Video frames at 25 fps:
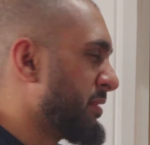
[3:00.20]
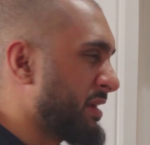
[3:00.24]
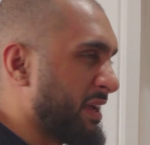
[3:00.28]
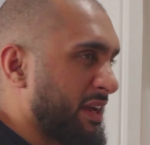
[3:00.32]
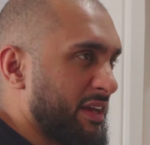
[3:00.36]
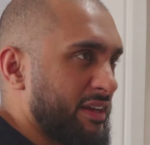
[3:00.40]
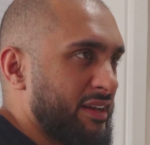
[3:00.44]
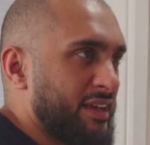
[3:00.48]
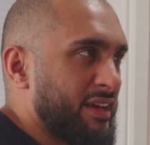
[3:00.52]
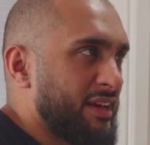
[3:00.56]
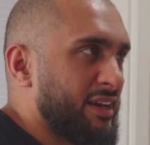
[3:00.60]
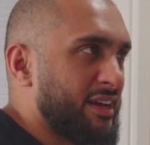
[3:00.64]

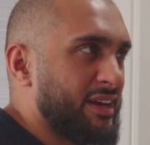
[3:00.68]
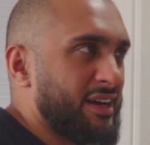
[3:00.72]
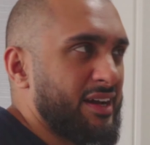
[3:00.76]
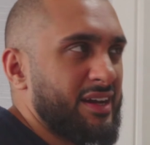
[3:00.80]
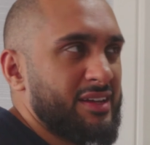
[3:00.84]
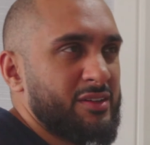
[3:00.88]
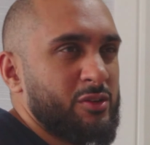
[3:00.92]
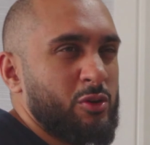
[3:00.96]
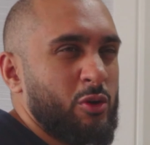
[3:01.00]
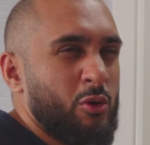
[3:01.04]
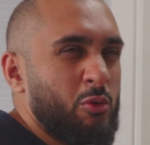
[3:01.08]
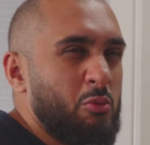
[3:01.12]
again,
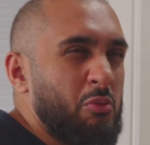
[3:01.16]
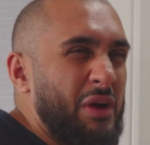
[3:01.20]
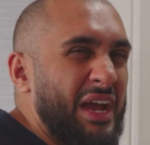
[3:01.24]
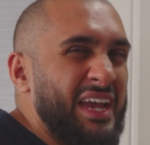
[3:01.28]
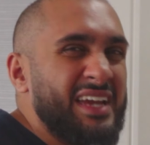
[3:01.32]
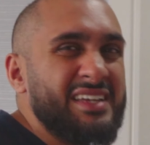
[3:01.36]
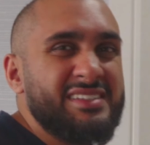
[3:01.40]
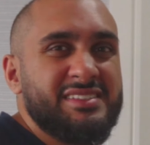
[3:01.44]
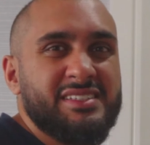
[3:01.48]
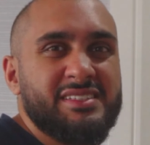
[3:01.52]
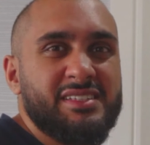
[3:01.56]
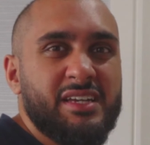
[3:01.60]
I'd go
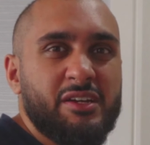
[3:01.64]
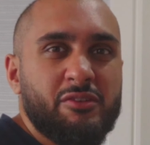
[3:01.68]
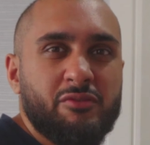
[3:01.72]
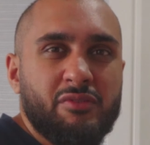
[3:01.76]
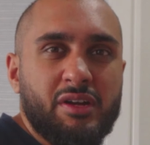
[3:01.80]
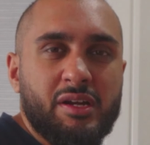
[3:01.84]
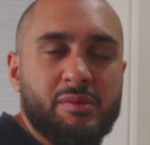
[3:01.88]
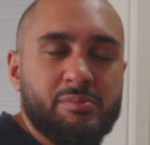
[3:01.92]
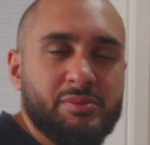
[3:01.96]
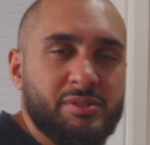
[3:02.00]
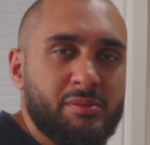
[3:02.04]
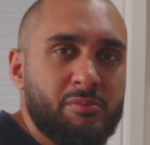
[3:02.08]
8 to 10
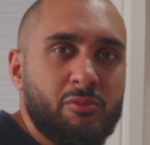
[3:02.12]
reps.